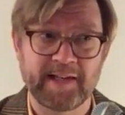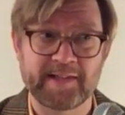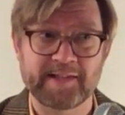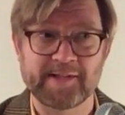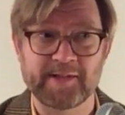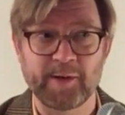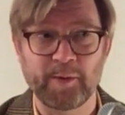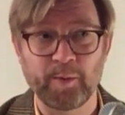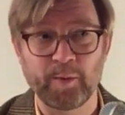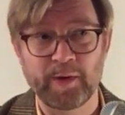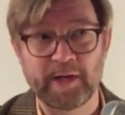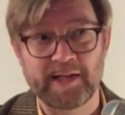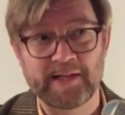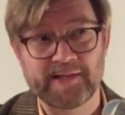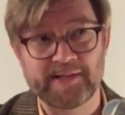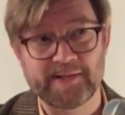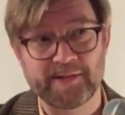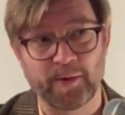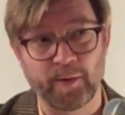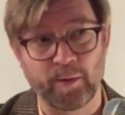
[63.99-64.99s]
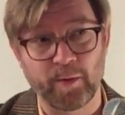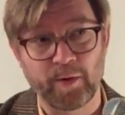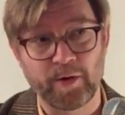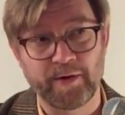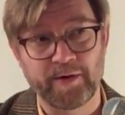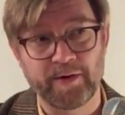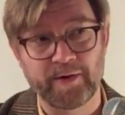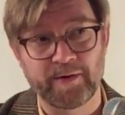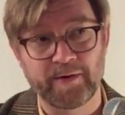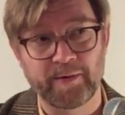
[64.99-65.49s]
it's only
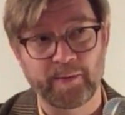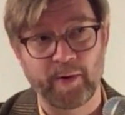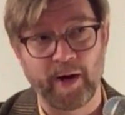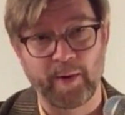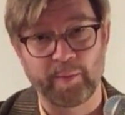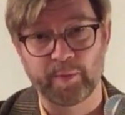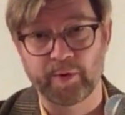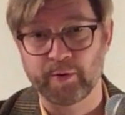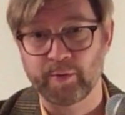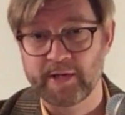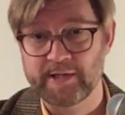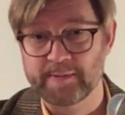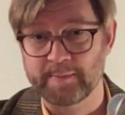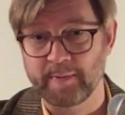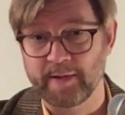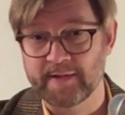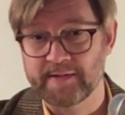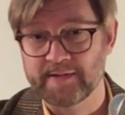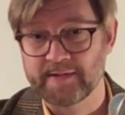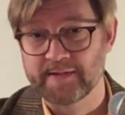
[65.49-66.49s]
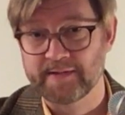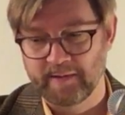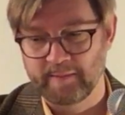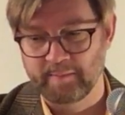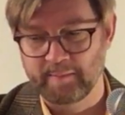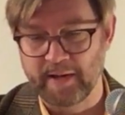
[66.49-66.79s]
sold around Christmas,